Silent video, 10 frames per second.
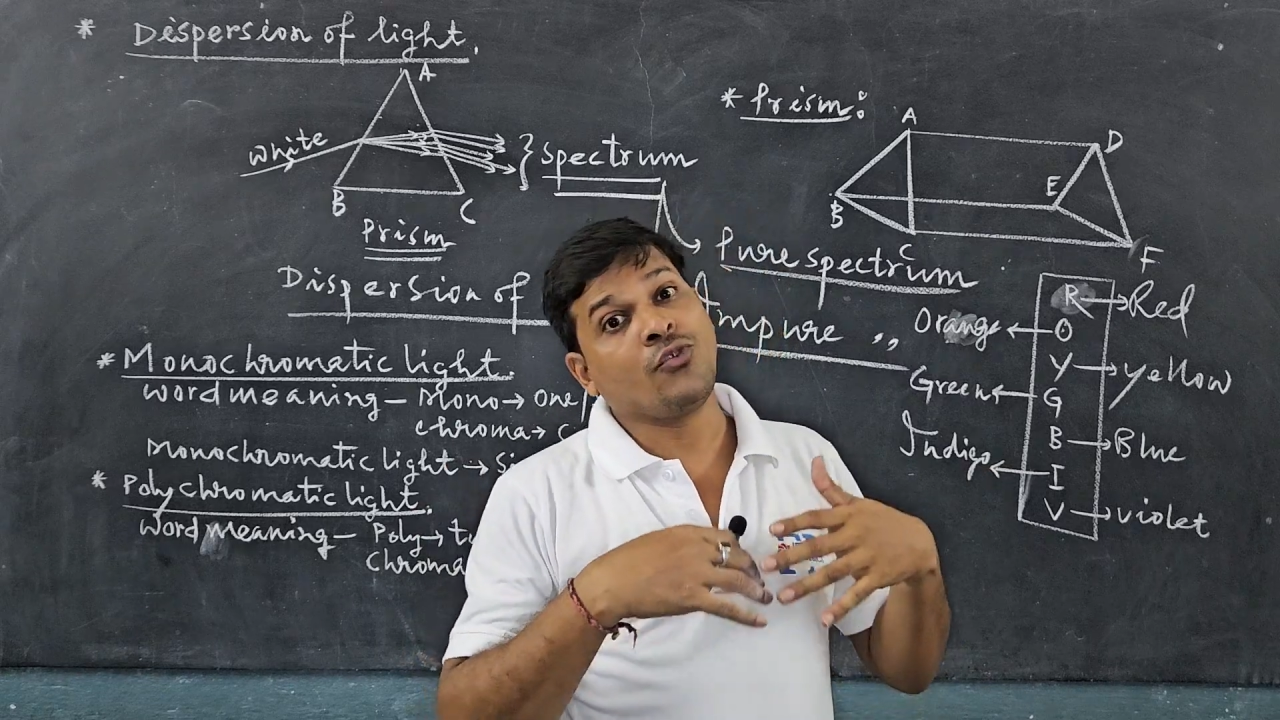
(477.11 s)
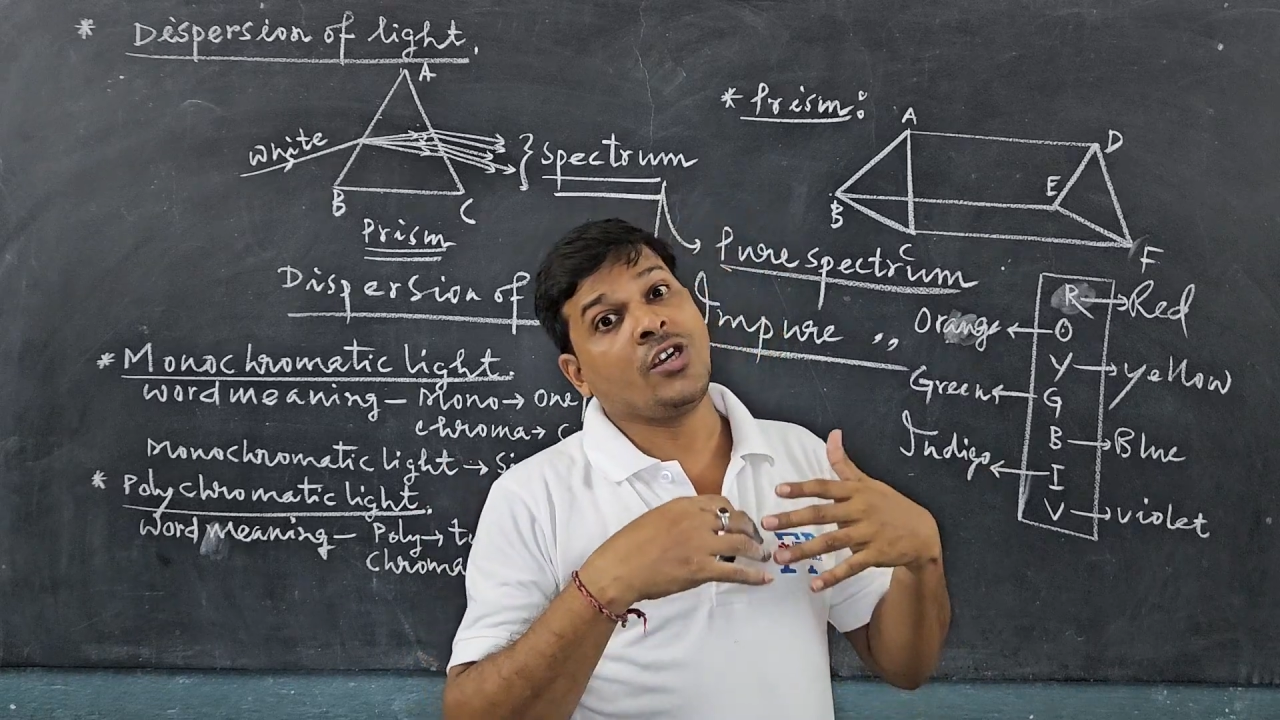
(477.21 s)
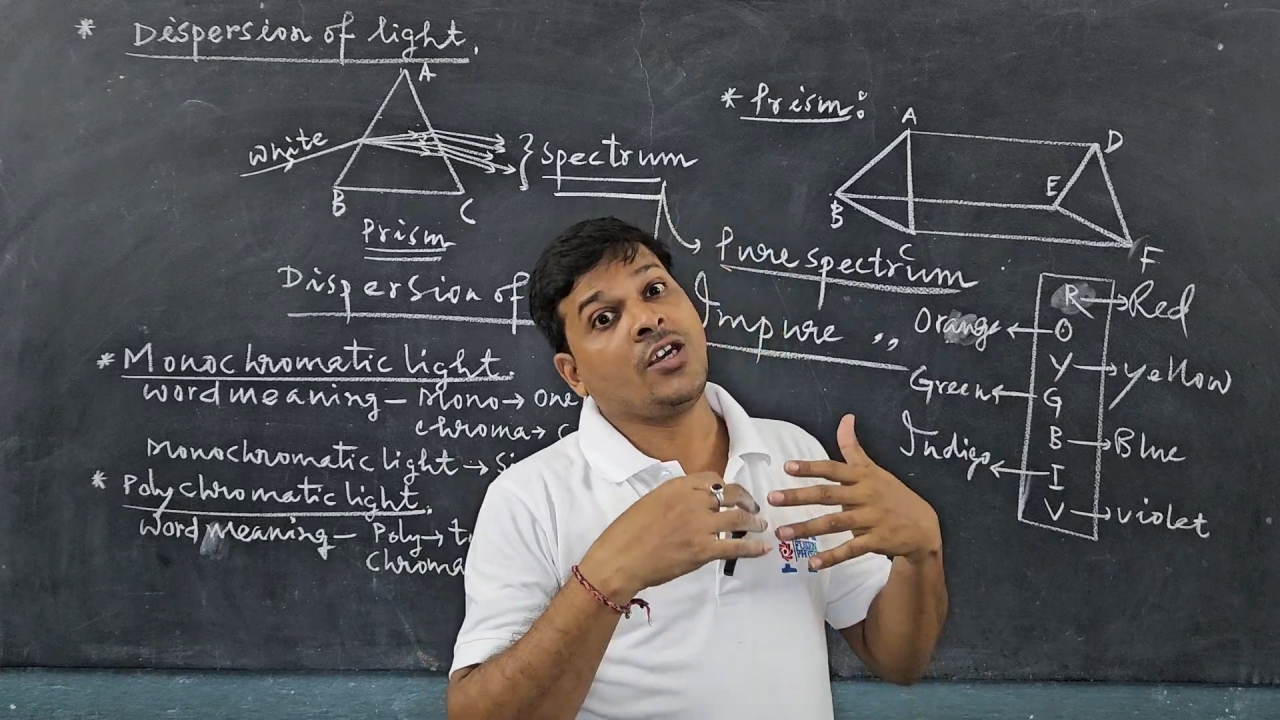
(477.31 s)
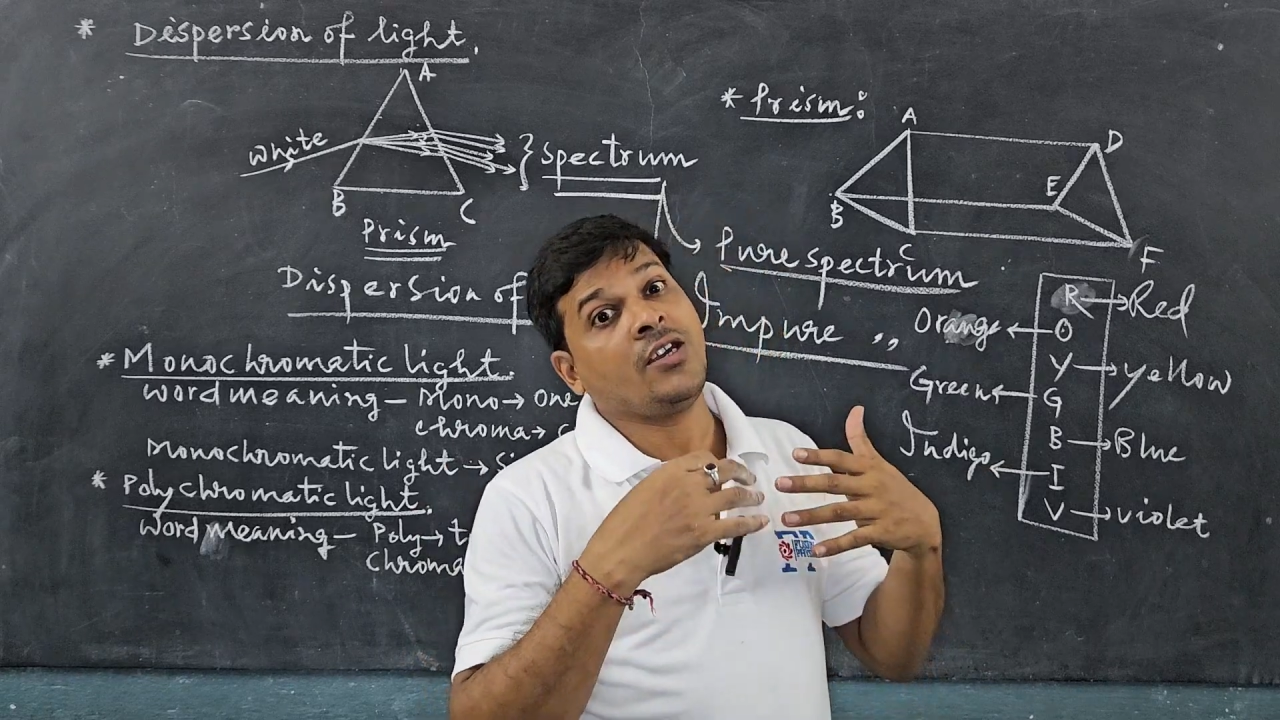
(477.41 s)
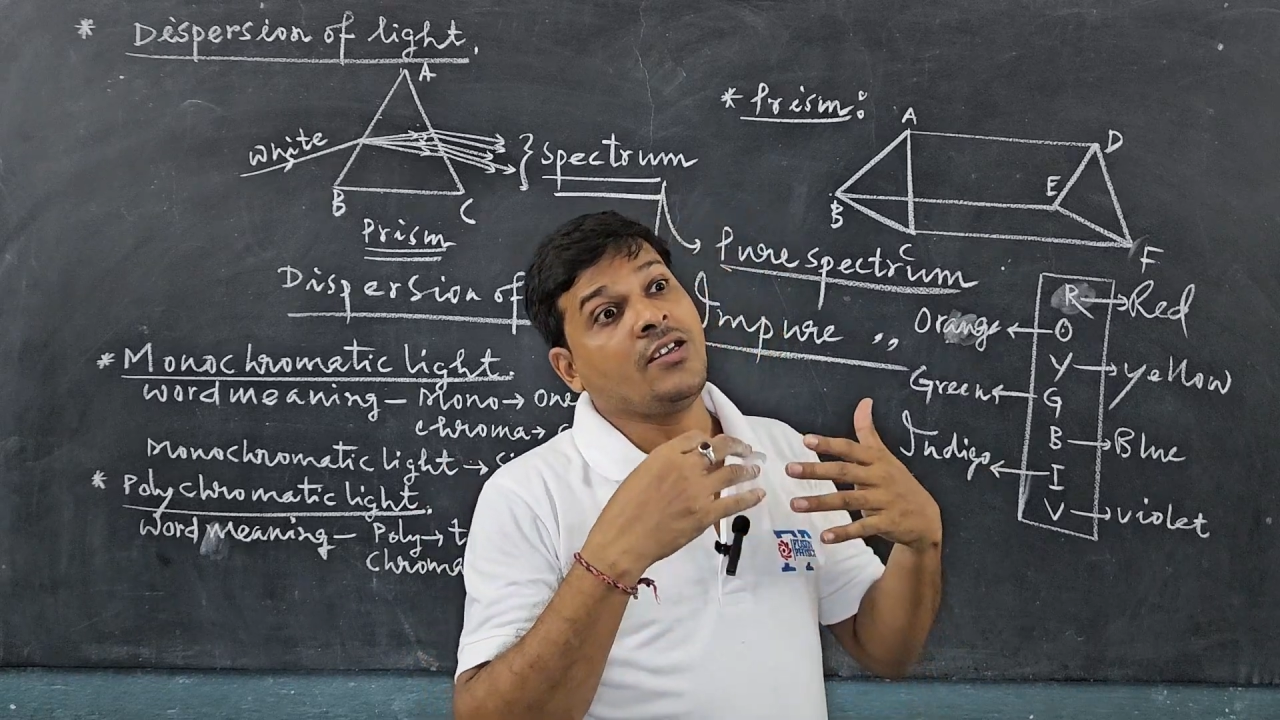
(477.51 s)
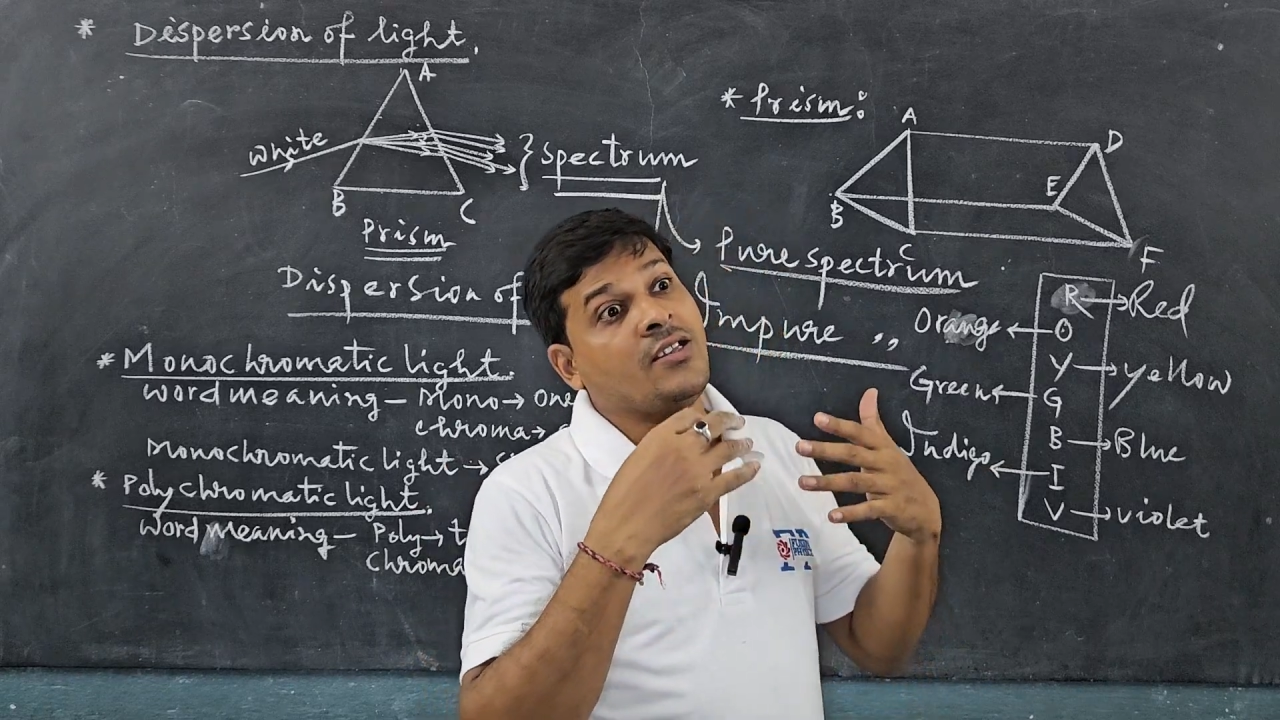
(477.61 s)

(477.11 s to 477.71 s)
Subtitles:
we